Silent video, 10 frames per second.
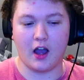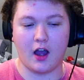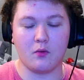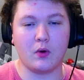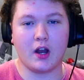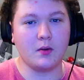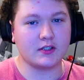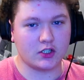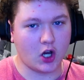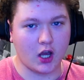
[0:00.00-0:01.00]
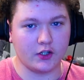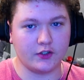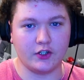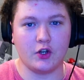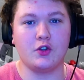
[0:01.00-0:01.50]
When I was a child,
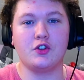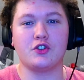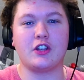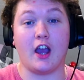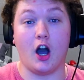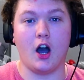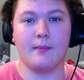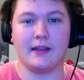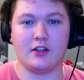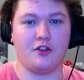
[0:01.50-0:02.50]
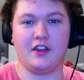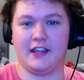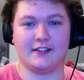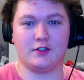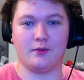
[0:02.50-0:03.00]
you just say army and you think
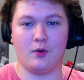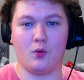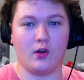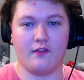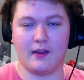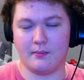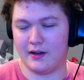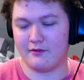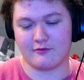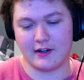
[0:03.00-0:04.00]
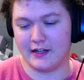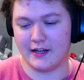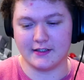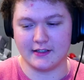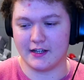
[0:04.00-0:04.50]
it's all of it, but it really
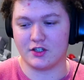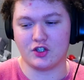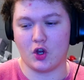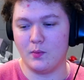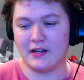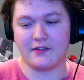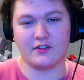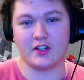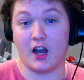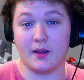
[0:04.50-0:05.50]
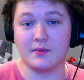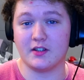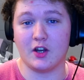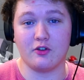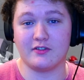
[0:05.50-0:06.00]
isn't. There's so many different types,
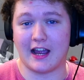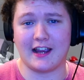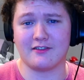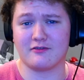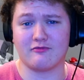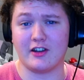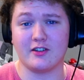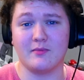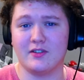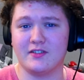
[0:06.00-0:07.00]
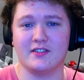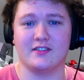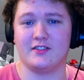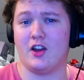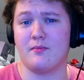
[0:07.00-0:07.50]
tank regiments and
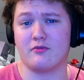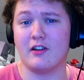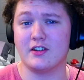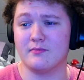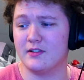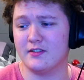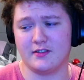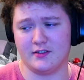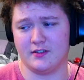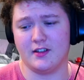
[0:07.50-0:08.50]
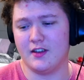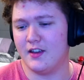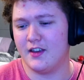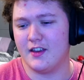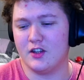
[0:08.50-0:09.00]
sniper regiments. Man or
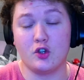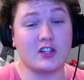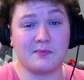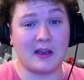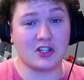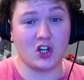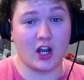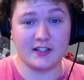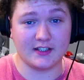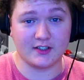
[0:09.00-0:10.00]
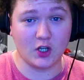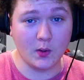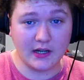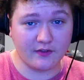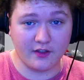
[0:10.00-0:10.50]
woman, so you can specialize in so many
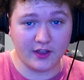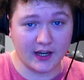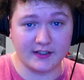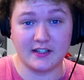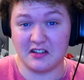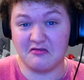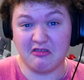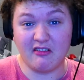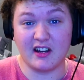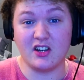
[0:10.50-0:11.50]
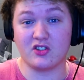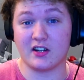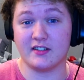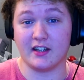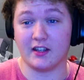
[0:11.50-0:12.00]
different things. It's very interesting.